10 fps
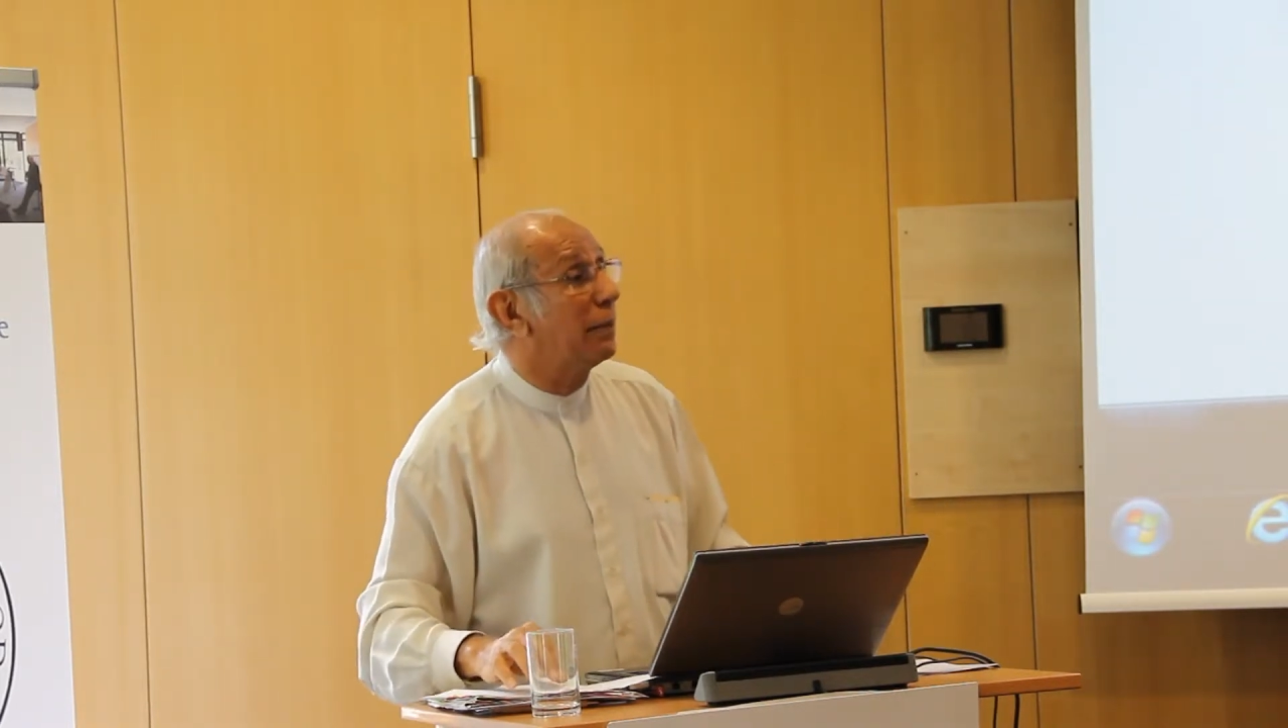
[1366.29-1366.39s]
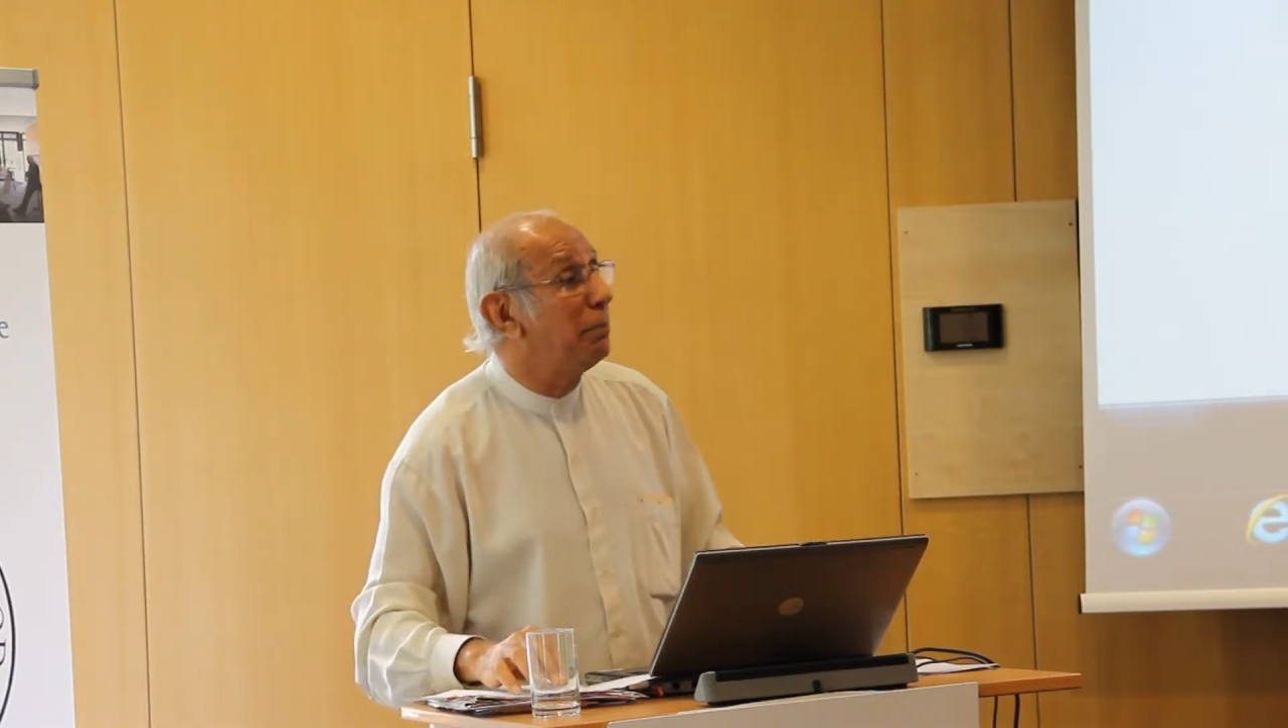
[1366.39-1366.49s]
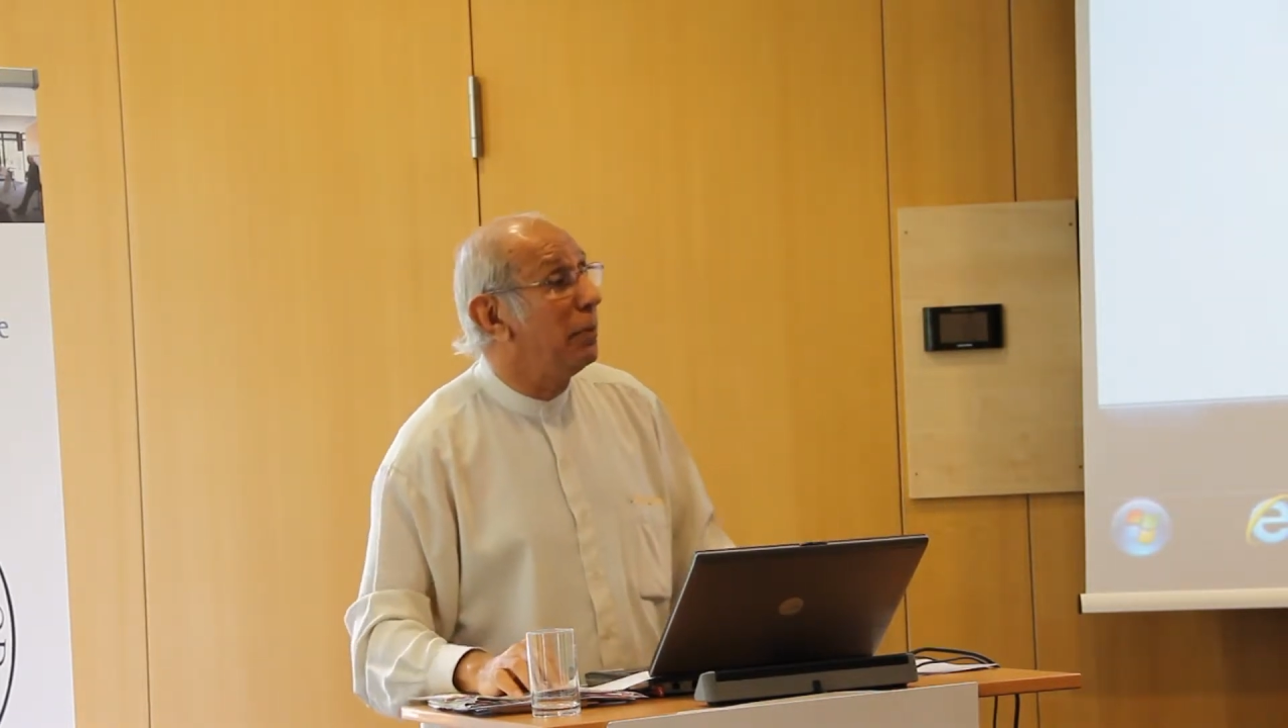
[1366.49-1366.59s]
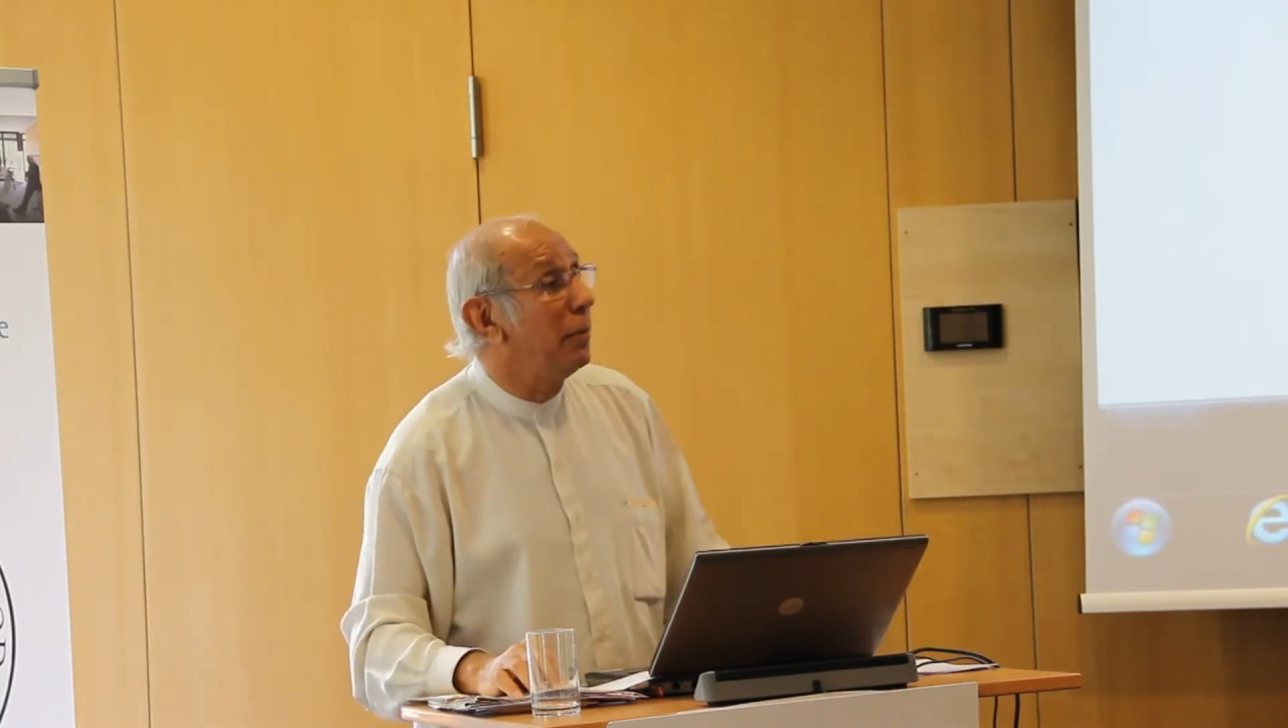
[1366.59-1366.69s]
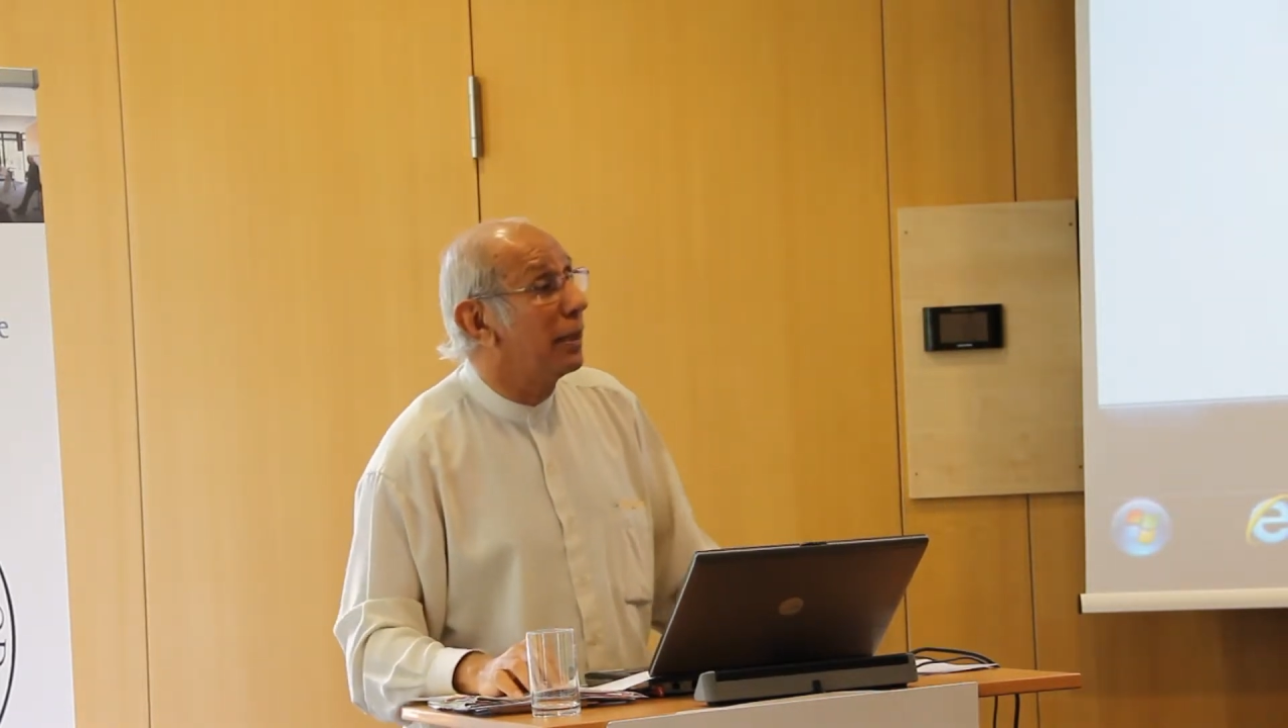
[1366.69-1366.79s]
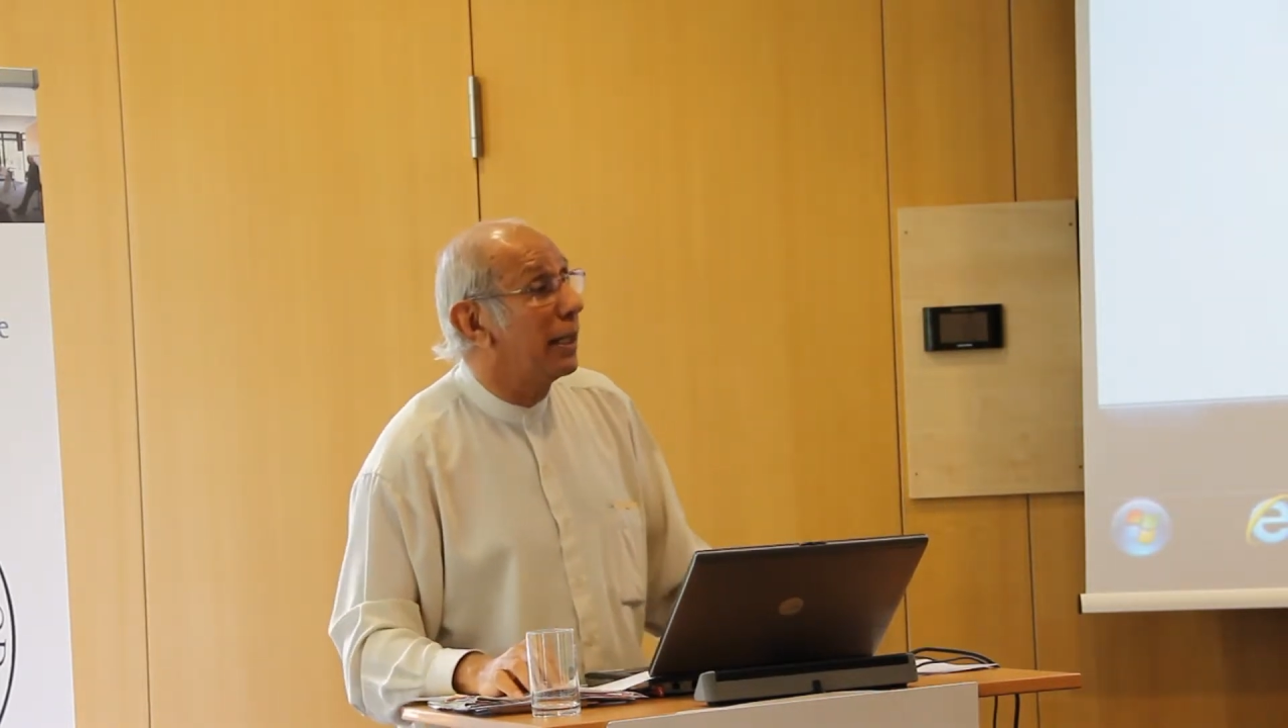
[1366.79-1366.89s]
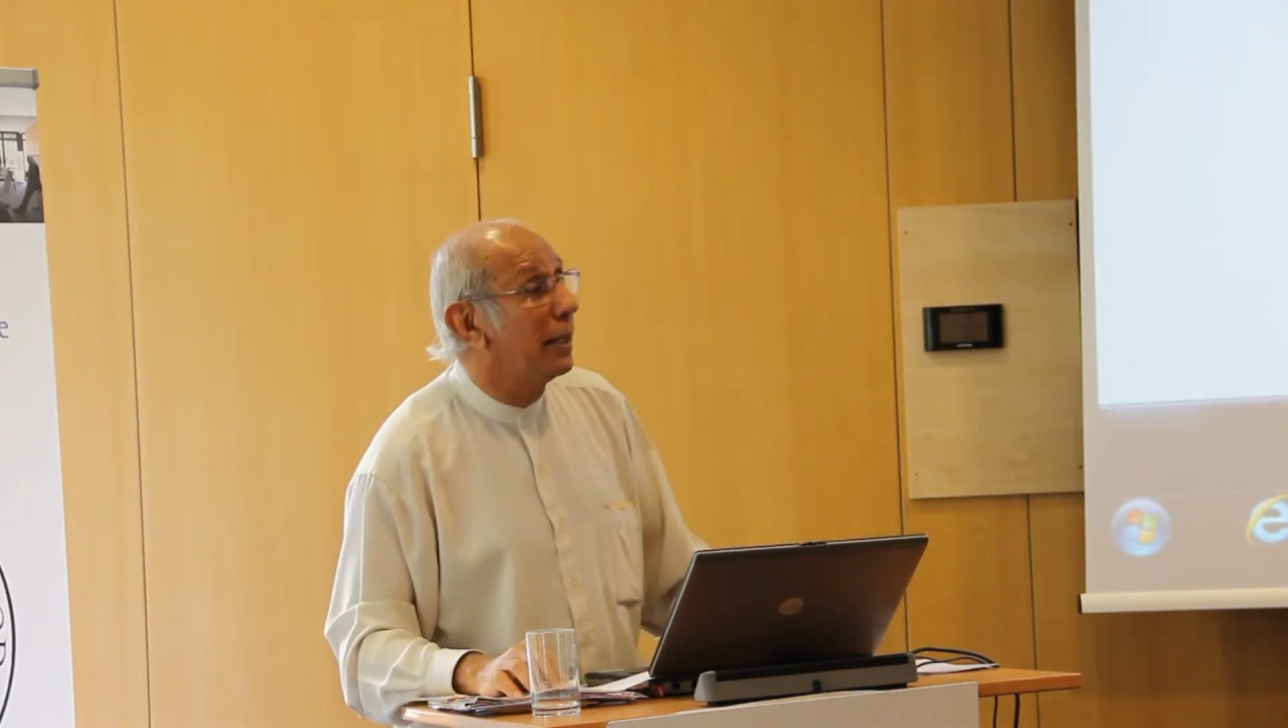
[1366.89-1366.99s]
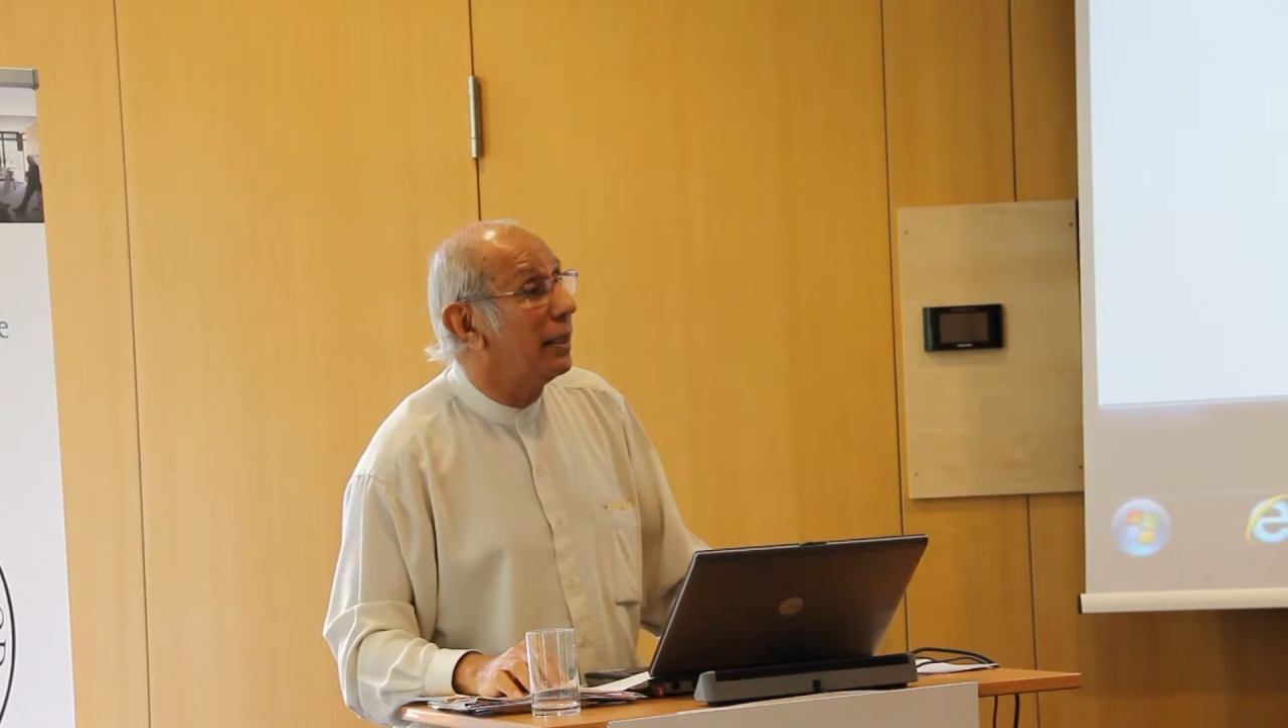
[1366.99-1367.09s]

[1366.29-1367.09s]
that people